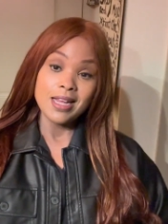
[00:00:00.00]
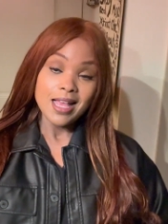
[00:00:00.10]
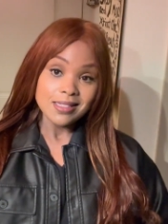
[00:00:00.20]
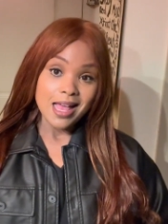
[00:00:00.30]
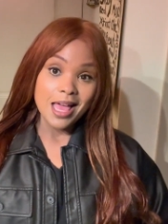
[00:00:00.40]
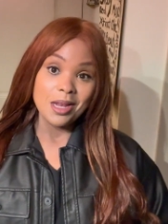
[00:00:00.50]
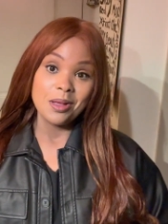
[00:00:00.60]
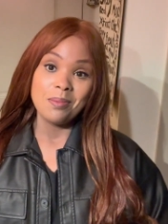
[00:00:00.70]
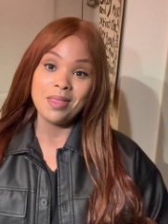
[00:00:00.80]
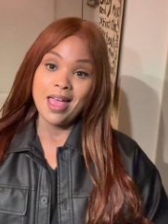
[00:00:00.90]
next
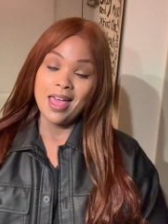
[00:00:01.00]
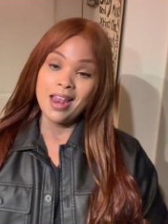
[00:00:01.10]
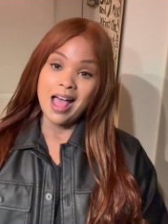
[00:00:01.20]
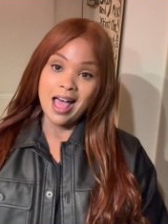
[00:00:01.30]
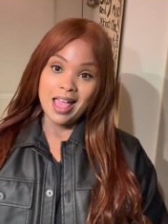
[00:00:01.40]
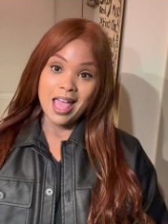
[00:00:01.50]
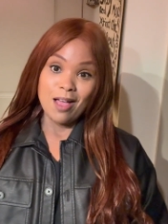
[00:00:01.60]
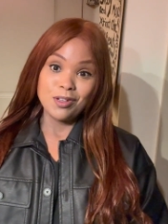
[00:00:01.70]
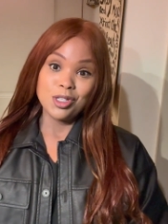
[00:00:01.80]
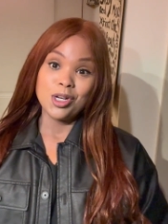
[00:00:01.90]
item that I
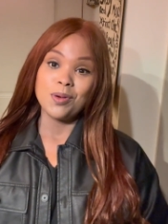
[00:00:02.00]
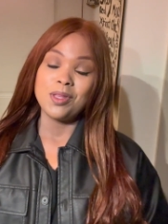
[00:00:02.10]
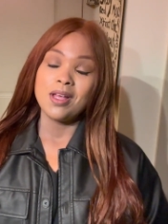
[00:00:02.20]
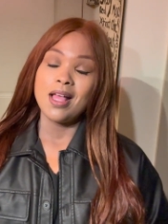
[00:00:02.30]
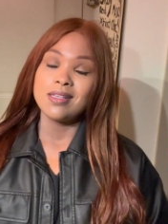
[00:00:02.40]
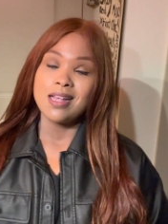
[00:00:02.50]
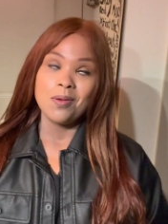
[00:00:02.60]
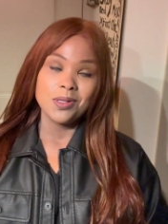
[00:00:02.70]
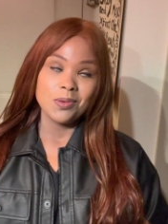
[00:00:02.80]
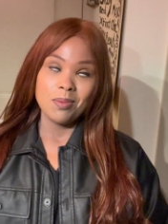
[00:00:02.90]
have to share with you guys that
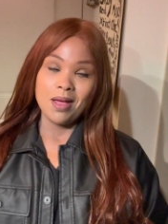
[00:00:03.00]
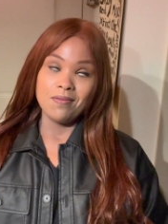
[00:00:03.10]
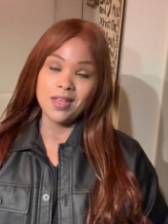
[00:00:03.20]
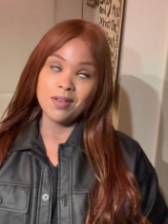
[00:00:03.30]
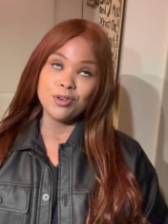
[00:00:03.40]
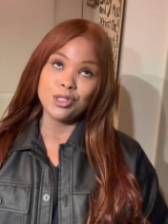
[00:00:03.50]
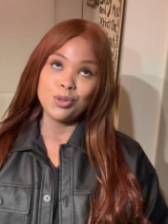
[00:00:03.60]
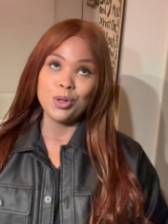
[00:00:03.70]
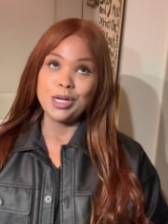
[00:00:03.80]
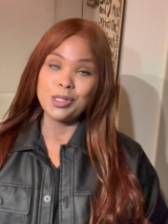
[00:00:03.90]
was one of my favorite
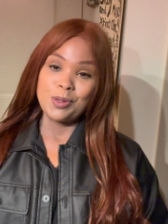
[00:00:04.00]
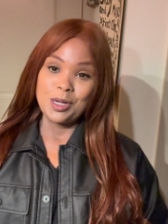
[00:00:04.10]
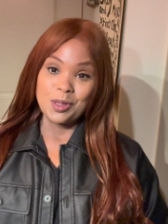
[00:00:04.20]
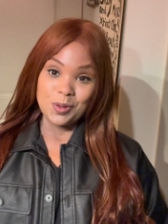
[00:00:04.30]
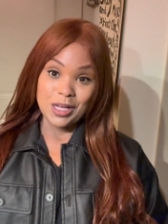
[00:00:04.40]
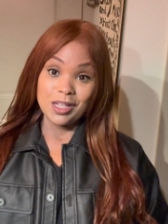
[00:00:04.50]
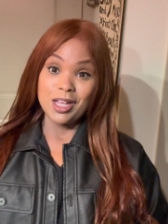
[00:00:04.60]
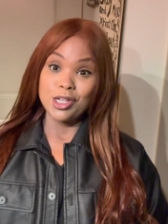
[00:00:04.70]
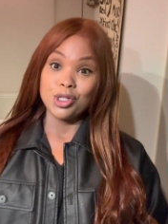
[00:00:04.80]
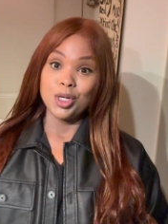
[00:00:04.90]
2023
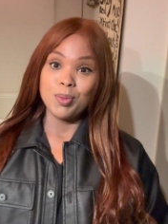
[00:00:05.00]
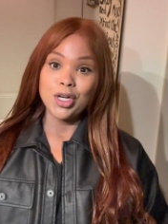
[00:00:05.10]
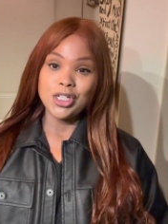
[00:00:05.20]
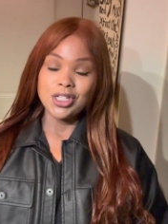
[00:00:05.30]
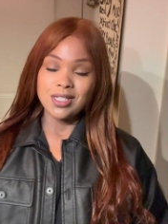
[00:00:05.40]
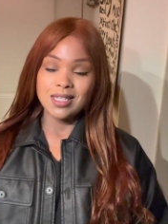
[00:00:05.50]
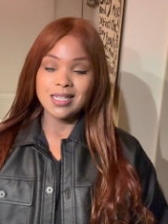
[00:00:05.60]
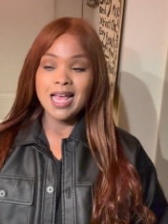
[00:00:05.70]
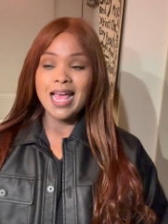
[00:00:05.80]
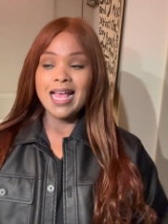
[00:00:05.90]
luxury purchases
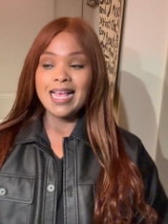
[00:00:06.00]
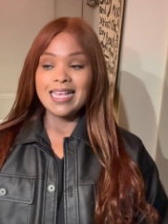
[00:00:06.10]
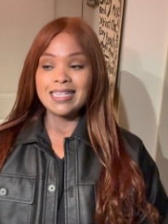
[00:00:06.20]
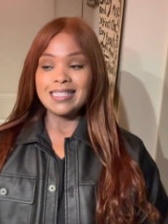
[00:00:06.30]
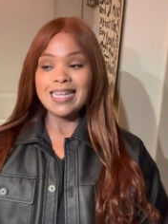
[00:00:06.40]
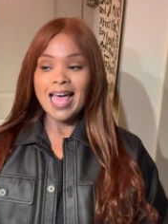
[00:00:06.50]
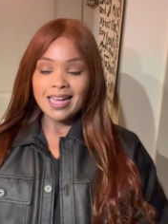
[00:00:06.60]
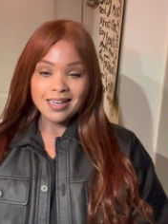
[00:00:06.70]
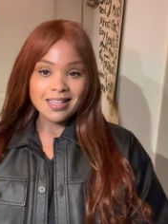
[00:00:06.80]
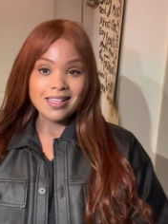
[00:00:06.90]
is
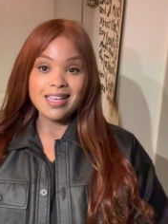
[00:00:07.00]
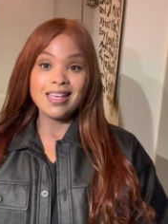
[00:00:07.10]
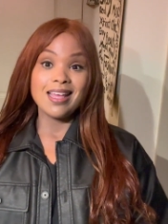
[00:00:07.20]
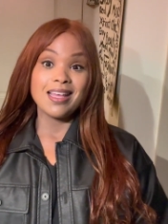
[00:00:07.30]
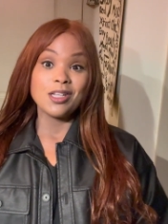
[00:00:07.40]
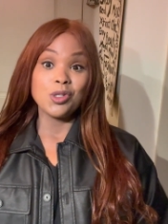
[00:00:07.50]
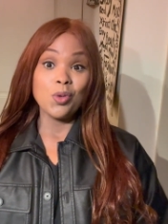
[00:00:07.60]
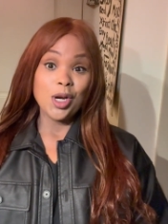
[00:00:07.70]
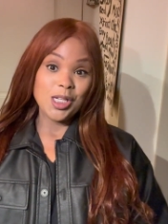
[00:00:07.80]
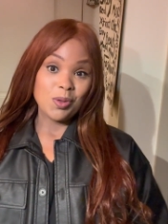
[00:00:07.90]
technically a
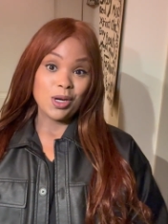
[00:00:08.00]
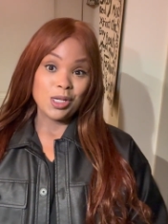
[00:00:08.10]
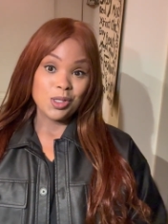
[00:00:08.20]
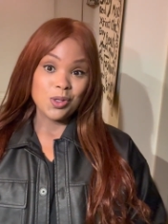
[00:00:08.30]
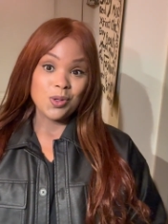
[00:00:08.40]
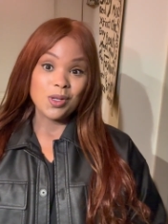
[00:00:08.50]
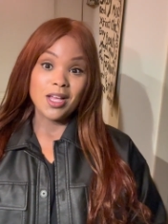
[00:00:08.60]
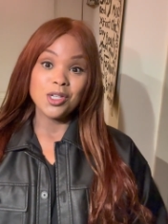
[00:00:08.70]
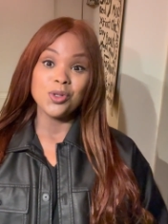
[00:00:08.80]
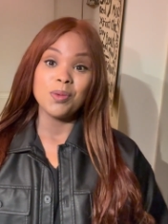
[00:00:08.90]
2022
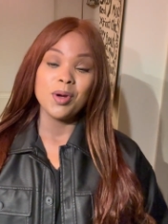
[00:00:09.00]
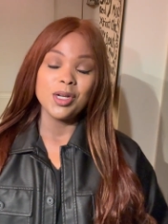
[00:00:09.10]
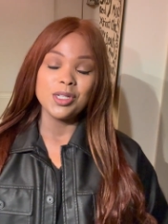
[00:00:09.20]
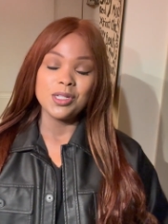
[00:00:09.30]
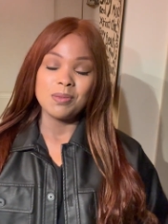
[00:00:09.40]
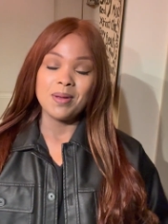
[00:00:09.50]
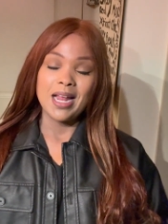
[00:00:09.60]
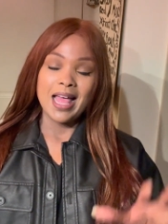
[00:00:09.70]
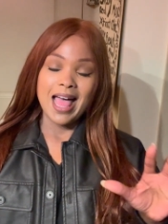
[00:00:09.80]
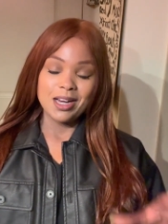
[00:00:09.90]
luxury purchase, but I
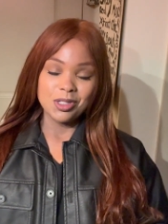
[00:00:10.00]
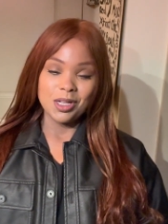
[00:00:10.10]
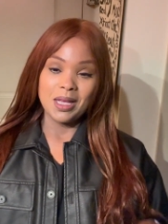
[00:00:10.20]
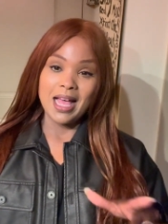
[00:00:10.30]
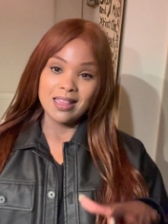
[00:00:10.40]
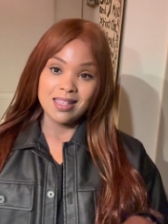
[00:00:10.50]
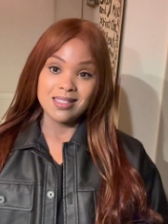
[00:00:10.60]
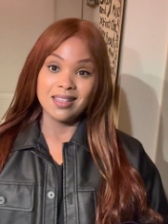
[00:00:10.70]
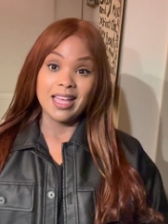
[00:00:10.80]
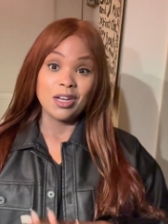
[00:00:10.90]
actually got this
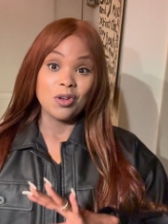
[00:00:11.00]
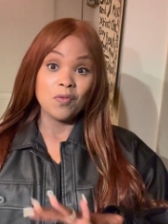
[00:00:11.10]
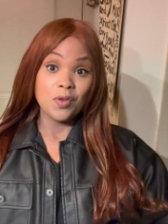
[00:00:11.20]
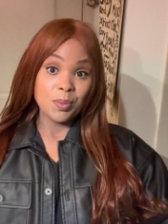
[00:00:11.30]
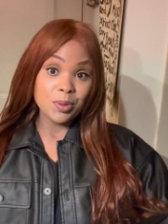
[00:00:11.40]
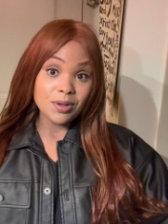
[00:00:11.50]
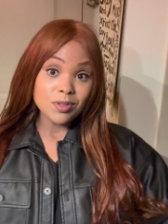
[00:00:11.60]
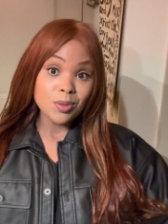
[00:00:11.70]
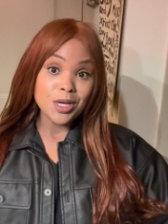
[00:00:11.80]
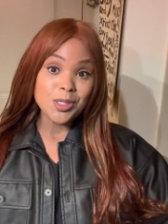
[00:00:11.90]
in like November of
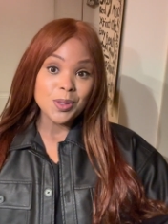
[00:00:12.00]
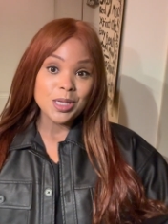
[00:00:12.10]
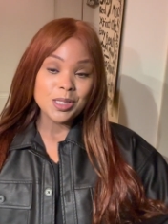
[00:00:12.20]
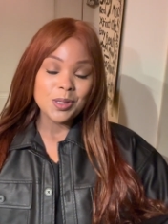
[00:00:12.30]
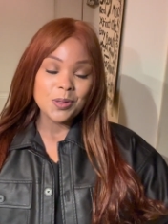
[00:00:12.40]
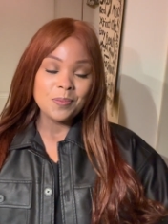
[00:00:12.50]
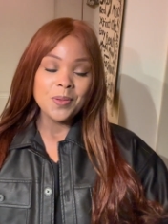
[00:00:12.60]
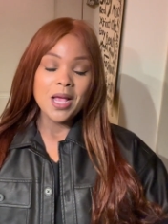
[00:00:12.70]
2022.